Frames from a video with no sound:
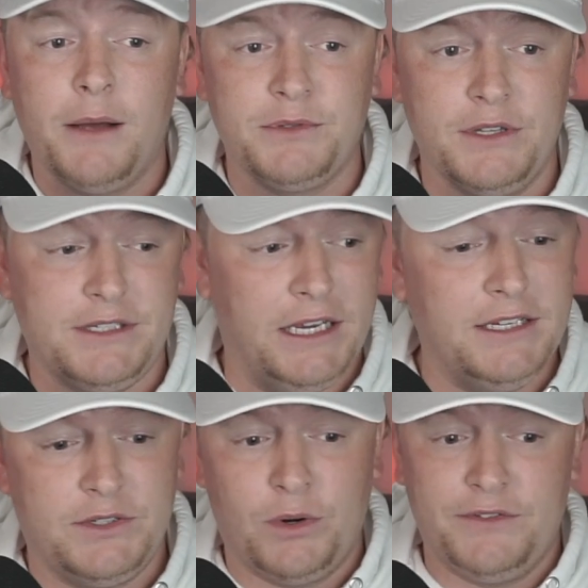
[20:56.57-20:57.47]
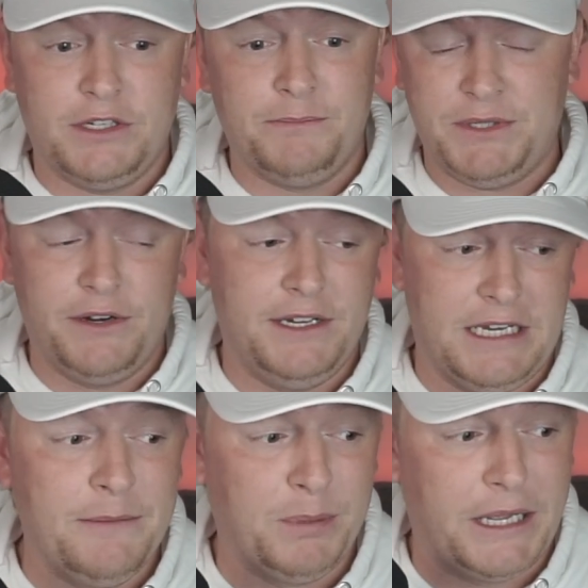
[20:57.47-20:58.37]
So this is sort of some serious
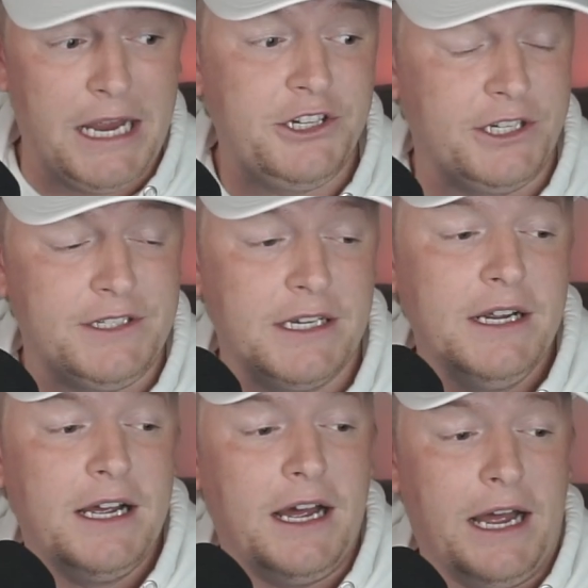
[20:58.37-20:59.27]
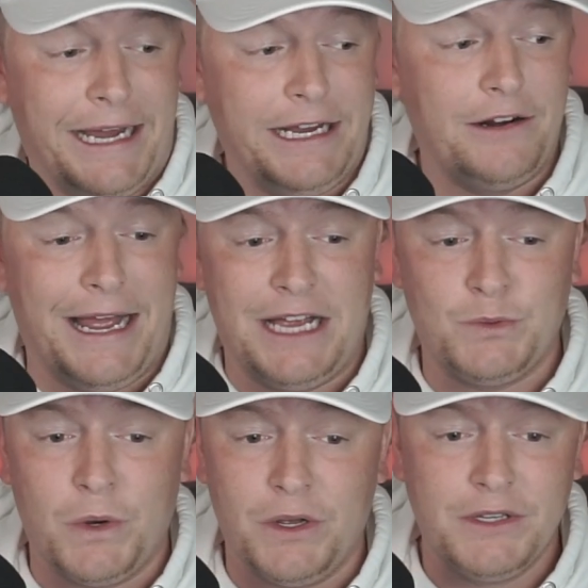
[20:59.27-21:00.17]
implications here as
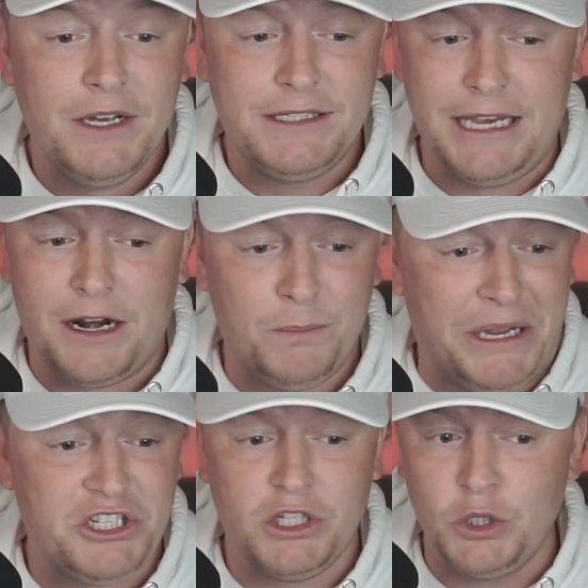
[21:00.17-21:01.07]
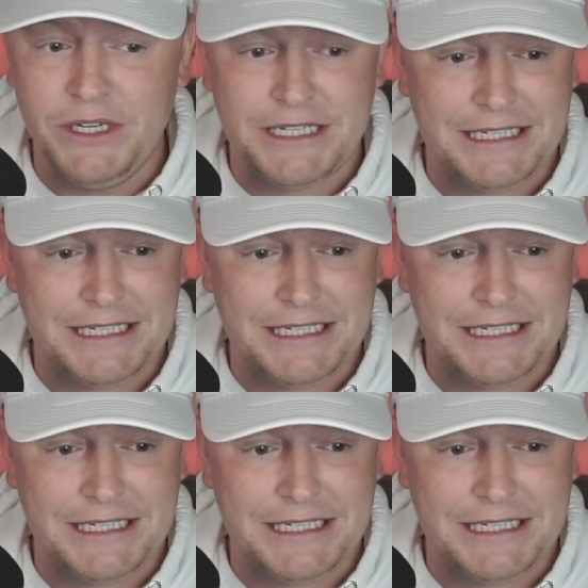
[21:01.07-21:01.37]
well. Seattle pitching Luis